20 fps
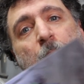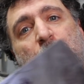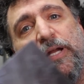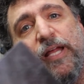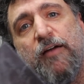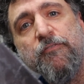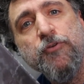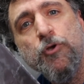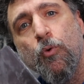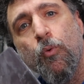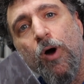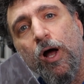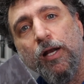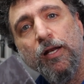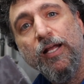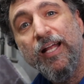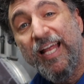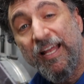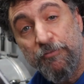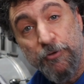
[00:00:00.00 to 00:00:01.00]
But yeah, if you
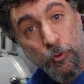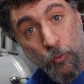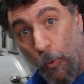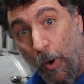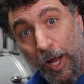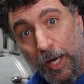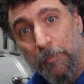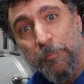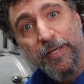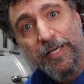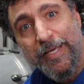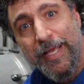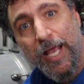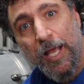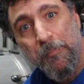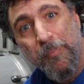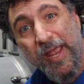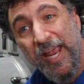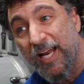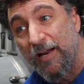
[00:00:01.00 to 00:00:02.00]
want a big
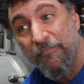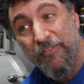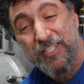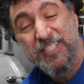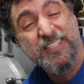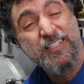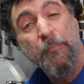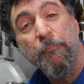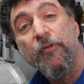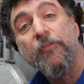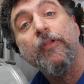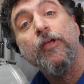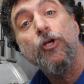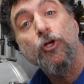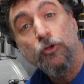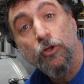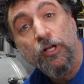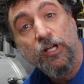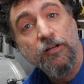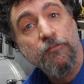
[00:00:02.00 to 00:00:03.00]
campaign, if that's something that
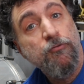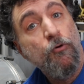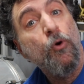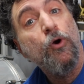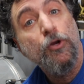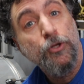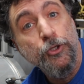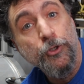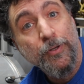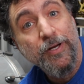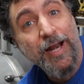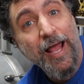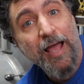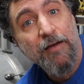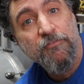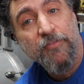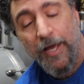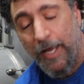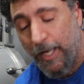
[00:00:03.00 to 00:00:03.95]
you're looking for, you can have